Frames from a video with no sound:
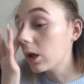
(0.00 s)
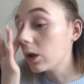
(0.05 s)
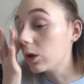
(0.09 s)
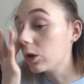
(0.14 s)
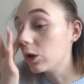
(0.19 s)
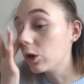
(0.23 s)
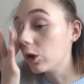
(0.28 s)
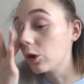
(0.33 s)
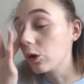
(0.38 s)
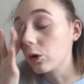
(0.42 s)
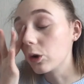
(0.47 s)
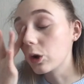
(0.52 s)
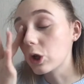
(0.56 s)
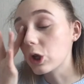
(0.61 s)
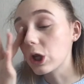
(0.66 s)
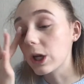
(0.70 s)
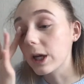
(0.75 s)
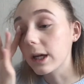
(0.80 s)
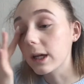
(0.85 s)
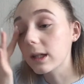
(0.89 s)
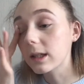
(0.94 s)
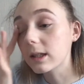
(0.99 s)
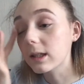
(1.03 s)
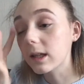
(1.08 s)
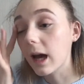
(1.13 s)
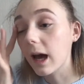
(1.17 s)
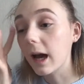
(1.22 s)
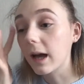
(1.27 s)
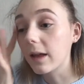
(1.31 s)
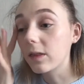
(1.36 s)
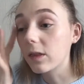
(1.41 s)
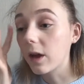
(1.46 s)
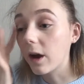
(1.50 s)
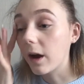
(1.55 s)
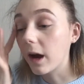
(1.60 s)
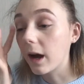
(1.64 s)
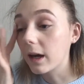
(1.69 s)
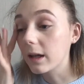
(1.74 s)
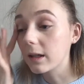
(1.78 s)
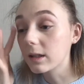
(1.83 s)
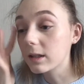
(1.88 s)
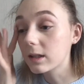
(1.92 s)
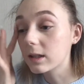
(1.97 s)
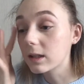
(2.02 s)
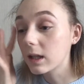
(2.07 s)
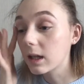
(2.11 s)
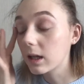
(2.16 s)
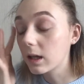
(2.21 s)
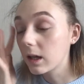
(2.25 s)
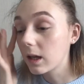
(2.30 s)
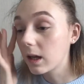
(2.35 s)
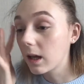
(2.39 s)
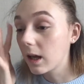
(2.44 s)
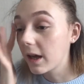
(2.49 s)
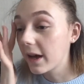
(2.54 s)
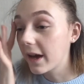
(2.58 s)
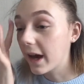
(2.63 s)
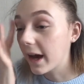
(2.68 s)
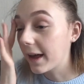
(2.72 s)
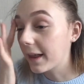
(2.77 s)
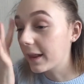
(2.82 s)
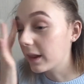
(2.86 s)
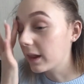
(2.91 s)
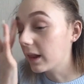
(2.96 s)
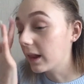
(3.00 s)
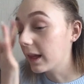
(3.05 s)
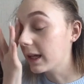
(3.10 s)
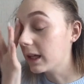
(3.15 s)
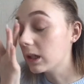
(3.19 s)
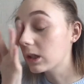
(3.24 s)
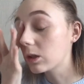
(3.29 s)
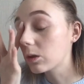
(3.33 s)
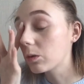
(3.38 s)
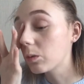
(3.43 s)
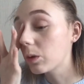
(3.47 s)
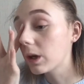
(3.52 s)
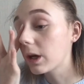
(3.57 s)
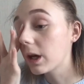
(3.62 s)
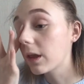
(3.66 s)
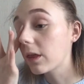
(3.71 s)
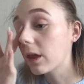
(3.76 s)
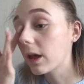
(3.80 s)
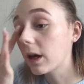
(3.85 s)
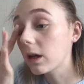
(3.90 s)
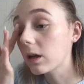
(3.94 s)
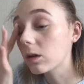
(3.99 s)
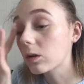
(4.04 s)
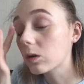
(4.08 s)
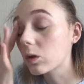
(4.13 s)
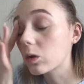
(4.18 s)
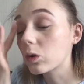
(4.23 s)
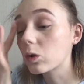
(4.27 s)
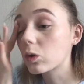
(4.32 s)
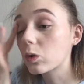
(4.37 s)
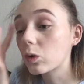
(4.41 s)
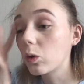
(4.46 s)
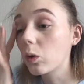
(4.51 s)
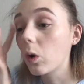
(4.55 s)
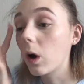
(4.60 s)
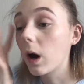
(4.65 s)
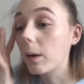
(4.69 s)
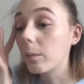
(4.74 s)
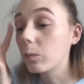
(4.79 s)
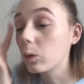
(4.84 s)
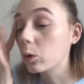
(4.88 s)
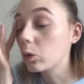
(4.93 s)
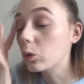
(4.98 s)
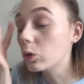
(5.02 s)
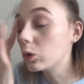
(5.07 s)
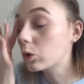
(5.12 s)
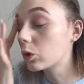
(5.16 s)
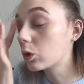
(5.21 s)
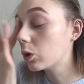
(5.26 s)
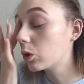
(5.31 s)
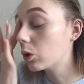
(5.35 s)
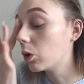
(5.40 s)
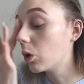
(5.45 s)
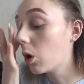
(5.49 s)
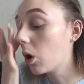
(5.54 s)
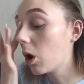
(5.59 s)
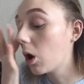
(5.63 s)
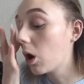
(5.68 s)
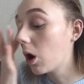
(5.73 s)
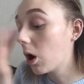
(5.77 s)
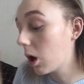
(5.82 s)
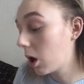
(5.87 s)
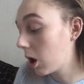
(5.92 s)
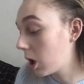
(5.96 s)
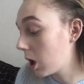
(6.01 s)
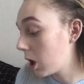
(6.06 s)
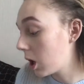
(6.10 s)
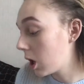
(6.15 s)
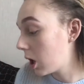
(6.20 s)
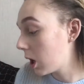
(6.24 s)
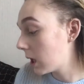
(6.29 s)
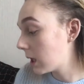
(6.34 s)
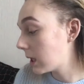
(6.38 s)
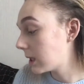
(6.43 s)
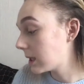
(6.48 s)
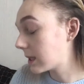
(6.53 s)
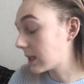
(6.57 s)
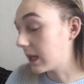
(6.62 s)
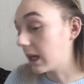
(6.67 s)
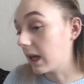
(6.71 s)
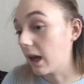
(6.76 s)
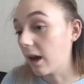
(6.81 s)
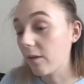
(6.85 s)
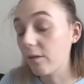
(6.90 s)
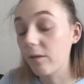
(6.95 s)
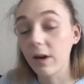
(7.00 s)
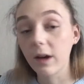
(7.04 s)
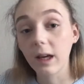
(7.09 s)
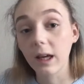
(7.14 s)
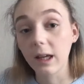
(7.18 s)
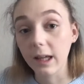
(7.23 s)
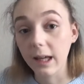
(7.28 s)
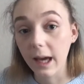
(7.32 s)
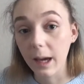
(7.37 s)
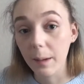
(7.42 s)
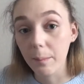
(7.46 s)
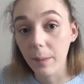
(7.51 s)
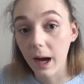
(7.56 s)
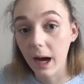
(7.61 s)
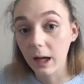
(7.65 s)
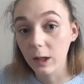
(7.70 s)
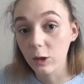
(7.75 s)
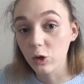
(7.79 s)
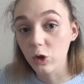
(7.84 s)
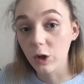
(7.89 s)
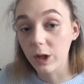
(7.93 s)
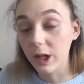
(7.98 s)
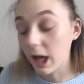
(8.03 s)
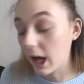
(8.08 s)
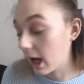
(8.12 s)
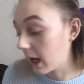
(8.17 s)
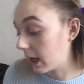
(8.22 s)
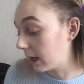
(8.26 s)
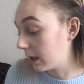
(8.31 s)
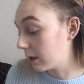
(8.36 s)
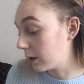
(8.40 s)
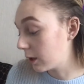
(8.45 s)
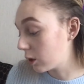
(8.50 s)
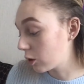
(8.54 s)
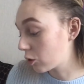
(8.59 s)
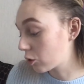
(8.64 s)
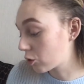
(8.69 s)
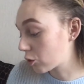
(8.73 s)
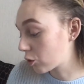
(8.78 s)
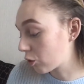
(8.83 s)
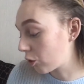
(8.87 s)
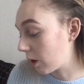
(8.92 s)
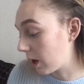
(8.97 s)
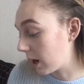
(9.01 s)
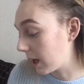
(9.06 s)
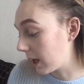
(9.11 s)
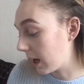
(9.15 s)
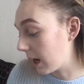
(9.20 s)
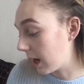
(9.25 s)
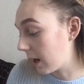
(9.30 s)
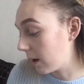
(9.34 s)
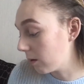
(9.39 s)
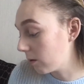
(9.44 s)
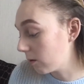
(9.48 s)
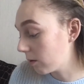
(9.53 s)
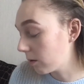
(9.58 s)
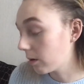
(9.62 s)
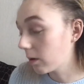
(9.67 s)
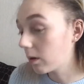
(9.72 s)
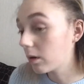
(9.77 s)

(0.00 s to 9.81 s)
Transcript: new shades and there is a lighter one, I think, so I'm going to see if I can get my hands on that and try it out,